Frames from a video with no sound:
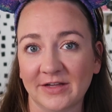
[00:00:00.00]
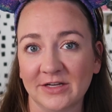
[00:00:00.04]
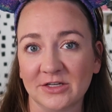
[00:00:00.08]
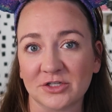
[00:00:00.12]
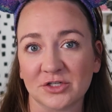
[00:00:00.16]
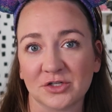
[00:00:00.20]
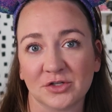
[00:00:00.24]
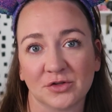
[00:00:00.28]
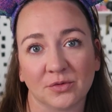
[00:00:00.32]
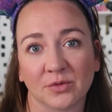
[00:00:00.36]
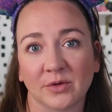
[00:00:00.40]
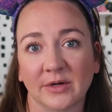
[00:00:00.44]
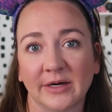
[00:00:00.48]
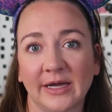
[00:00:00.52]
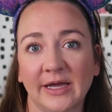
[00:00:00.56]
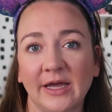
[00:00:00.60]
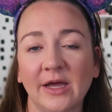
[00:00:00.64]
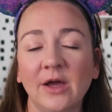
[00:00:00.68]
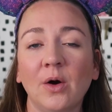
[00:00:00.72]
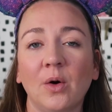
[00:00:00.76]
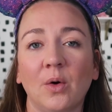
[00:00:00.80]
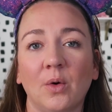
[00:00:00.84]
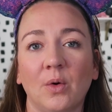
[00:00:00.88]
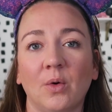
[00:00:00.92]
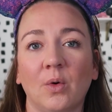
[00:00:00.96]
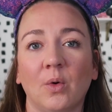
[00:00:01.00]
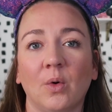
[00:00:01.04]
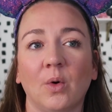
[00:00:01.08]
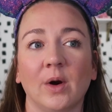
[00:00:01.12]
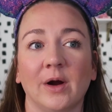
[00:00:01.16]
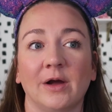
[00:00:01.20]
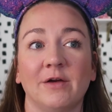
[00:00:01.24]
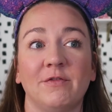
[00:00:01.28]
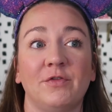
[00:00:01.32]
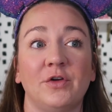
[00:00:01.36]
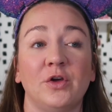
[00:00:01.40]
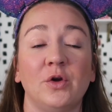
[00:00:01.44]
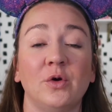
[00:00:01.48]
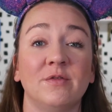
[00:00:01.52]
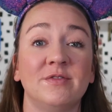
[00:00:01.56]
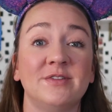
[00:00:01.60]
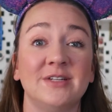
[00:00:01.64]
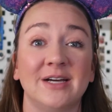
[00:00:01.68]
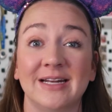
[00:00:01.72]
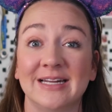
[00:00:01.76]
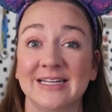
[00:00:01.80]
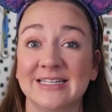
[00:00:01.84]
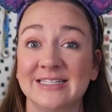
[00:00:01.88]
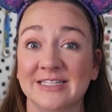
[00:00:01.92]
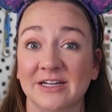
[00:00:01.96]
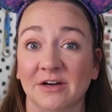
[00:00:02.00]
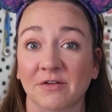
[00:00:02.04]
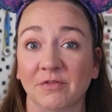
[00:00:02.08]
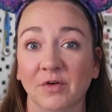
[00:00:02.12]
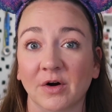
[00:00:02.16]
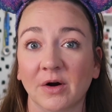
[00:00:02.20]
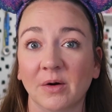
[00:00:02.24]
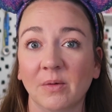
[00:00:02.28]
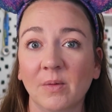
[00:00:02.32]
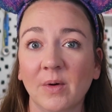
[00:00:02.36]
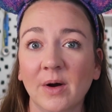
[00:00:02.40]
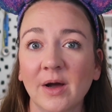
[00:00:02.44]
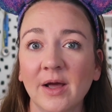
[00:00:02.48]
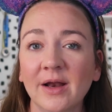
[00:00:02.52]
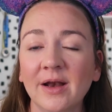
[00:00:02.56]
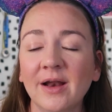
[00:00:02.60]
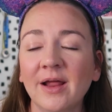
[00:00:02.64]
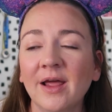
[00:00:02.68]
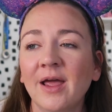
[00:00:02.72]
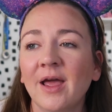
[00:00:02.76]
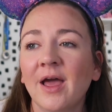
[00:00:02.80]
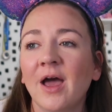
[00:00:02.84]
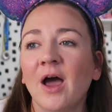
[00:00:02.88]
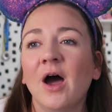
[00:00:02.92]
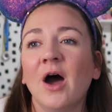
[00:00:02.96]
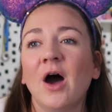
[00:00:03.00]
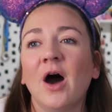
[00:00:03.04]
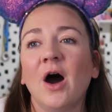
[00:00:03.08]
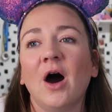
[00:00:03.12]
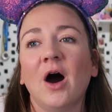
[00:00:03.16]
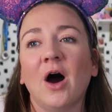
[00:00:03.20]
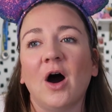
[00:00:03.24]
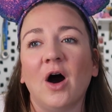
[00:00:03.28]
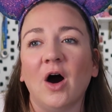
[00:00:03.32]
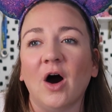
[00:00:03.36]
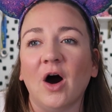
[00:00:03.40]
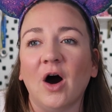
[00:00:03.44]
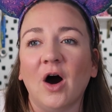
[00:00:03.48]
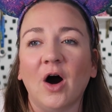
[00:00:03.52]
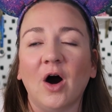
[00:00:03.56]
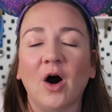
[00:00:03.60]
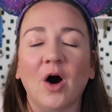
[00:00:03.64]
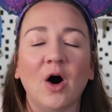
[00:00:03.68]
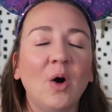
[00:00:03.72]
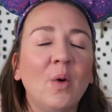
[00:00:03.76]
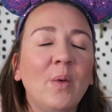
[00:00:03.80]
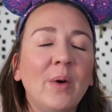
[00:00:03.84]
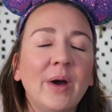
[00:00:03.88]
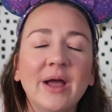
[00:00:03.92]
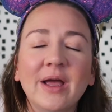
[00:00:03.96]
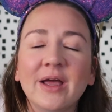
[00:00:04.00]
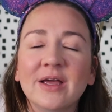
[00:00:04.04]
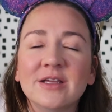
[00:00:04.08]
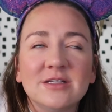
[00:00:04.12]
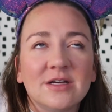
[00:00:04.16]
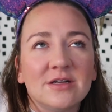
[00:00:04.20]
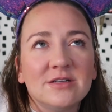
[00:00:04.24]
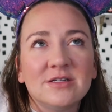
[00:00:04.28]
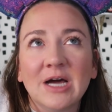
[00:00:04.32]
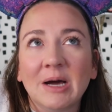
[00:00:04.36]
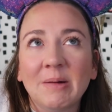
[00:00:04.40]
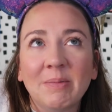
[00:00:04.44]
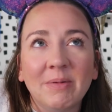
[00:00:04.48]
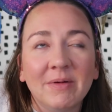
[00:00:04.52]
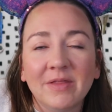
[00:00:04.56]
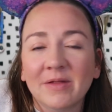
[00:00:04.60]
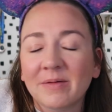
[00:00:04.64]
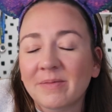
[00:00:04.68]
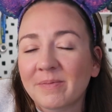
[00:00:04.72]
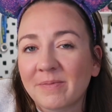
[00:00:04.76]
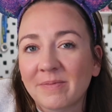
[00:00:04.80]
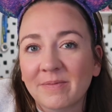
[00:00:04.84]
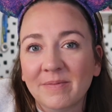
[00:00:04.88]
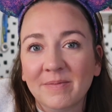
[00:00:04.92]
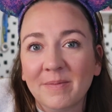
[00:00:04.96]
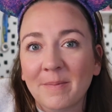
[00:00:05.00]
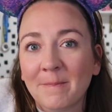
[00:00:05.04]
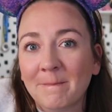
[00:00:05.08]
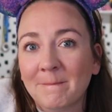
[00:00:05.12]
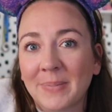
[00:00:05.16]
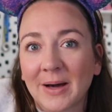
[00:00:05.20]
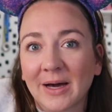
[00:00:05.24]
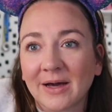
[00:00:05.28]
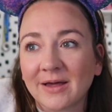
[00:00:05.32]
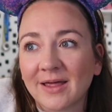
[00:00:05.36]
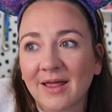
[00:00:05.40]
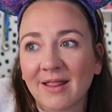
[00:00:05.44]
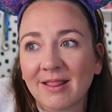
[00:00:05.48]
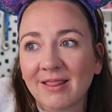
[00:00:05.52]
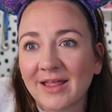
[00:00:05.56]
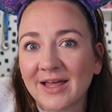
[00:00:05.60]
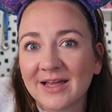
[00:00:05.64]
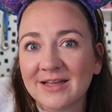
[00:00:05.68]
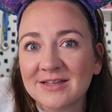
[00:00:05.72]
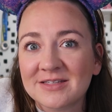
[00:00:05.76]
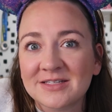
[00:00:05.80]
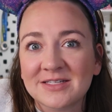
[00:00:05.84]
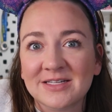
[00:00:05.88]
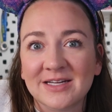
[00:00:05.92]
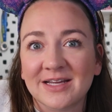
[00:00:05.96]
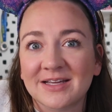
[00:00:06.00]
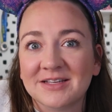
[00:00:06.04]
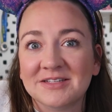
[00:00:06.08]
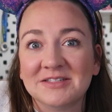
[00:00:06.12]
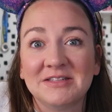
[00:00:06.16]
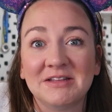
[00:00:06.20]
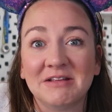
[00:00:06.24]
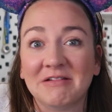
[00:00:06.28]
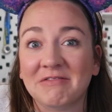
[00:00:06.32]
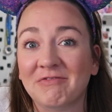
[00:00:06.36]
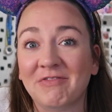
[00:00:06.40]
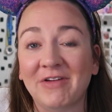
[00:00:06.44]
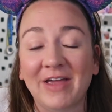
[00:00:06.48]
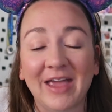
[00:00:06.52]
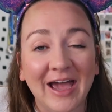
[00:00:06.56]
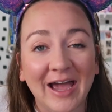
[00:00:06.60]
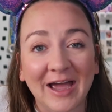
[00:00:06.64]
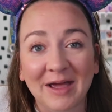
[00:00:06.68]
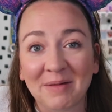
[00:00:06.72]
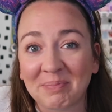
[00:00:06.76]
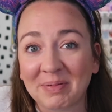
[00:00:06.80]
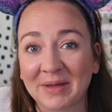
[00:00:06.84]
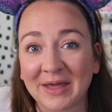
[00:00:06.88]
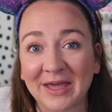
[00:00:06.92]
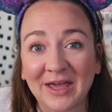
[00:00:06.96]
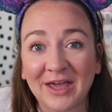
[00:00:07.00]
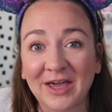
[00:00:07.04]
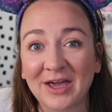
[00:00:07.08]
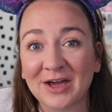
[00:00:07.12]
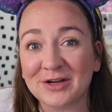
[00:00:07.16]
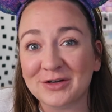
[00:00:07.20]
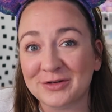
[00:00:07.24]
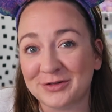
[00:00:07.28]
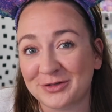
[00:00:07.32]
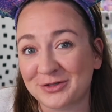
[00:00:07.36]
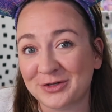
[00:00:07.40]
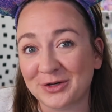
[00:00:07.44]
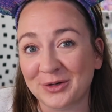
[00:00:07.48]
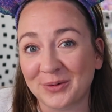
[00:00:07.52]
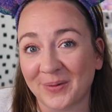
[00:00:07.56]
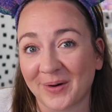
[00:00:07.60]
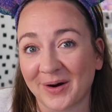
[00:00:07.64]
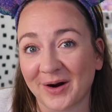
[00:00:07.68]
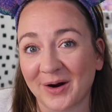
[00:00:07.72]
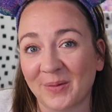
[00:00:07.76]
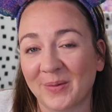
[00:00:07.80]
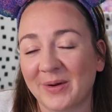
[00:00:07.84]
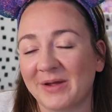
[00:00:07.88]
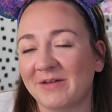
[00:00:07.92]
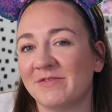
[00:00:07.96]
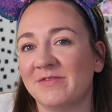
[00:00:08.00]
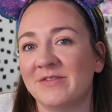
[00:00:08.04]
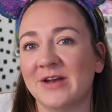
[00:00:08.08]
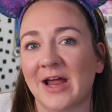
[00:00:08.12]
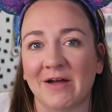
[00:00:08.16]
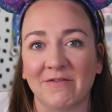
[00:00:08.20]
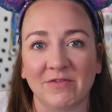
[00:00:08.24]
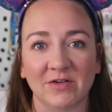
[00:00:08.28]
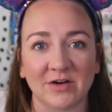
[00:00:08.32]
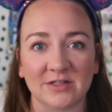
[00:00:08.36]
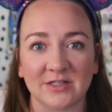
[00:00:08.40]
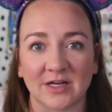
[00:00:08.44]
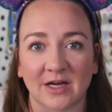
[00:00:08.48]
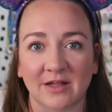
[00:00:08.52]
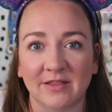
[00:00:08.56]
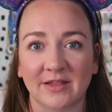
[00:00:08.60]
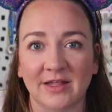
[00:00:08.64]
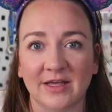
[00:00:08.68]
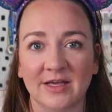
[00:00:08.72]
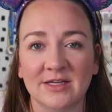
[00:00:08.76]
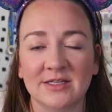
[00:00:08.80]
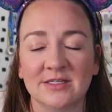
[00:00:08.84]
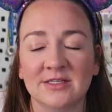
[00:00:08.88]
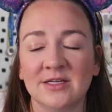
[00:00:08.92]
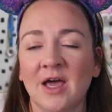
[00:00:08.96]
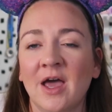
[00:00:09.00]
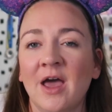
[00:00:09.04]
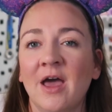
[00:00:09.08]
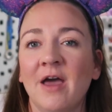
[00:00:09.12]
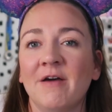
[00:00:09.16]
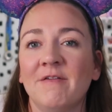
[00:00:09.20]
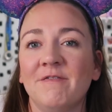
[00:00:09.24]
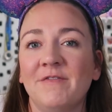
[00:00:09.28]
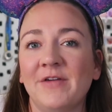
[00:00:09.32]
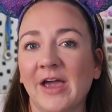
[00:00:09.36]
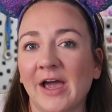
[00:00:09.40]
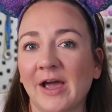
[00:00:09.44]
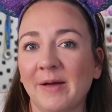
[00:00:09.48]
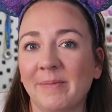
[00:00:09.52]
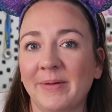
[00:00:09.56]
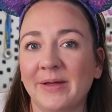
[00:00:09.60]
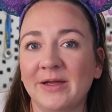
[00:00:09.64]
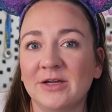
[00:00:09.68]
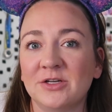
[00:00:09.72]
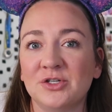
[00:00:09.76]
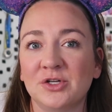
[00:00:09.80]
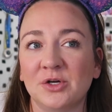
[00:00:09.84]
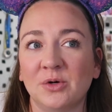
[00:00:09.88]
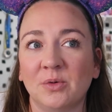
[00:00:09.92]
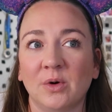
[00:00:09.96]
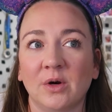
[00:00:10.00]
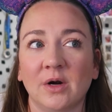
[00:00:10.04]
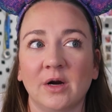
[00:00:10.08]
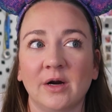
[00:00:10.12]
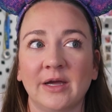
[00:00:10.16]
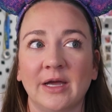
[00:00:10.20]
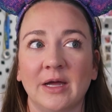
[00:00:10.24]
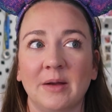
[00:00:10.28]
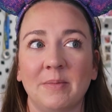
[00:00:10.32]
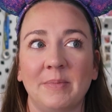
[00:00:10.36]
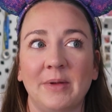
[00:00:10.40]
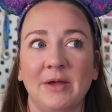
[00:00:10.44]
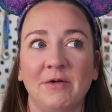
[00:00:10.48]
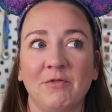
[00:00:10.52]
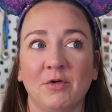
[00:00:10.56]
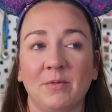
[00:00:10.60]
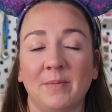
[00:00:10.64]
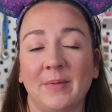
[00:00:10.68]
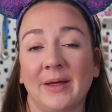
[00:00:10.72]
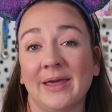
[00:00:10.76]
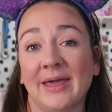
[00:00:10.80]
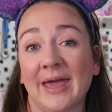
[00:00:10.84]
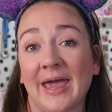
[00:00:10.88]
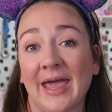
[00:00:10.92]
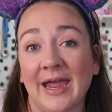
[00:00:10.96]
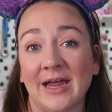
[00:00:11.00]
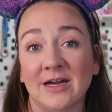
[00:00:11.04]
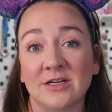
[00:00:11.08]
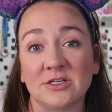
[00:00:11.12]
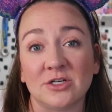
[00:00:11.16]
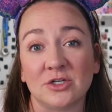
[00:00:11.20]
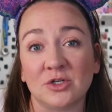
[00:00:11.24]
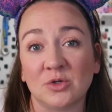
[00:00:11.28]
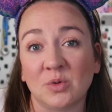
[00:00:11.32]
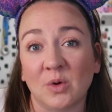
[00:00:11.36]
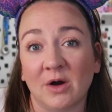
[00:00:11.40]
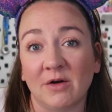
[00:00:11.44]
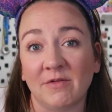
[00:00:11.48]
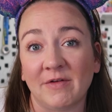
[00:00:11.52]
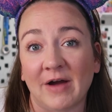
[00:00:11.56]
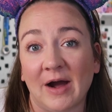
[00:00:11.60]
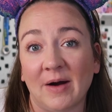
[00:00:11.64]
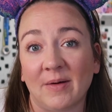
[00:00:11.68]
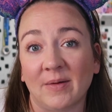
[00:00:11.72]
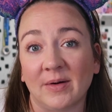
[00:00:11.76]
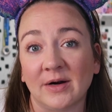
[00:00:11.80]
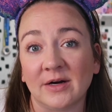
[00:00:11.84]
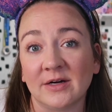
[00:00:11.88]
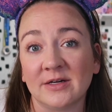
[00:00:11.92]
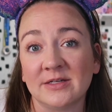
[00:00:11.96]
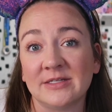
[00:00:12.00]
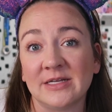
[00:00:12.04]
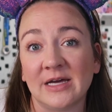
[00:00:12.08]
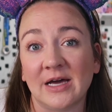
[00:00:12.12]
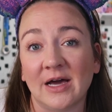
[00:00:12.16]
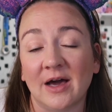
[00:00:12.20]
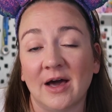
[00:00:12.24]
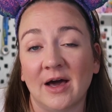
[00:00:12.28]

these 3 or if you have done a different one. Always on top of the bucket list is the VIP tour. We've never done this. VIP tour can be from like 8 to 12 hours